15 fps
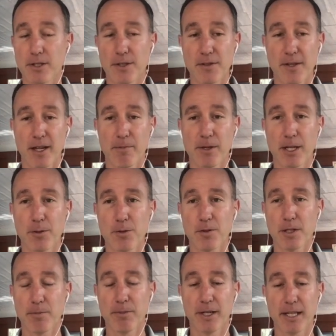So that'll be
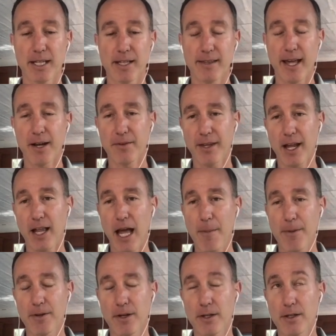interesting. But again, that'll
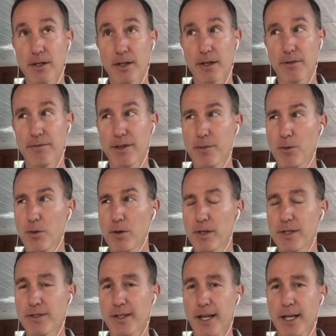happen on
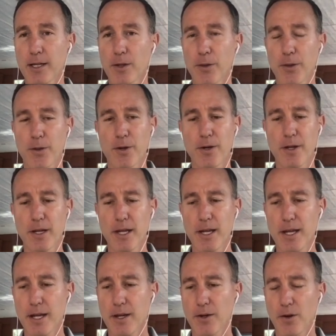February 2nd and 3rd,
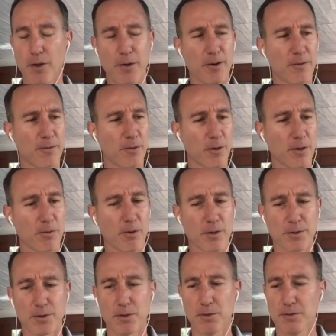or 3rd and 4th, one
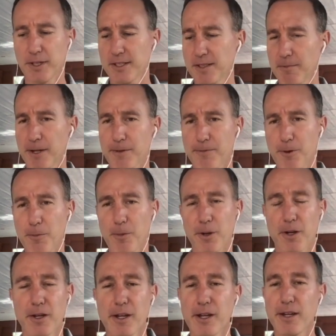of those two. It's in my phone
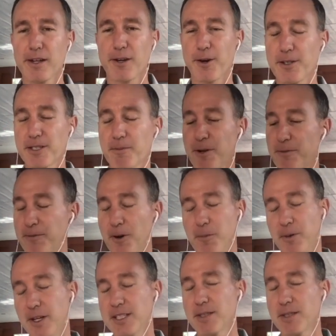book, or it's in my phone.